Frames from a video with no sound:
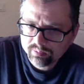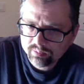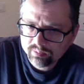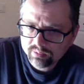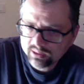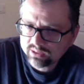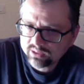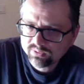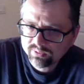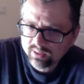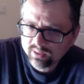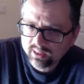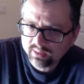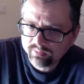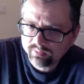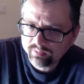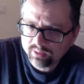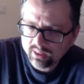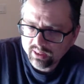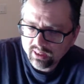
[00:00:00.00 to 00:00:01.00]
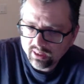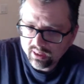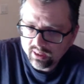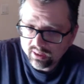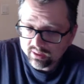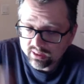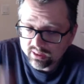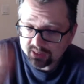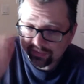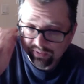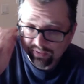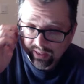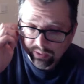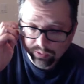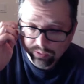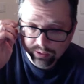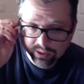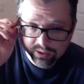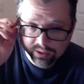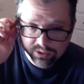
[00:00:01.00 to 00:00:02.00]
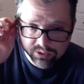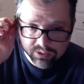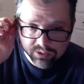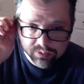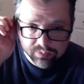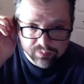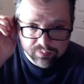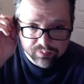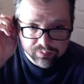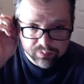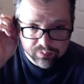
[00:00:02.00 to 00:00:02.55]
That's fine. That's fine with us.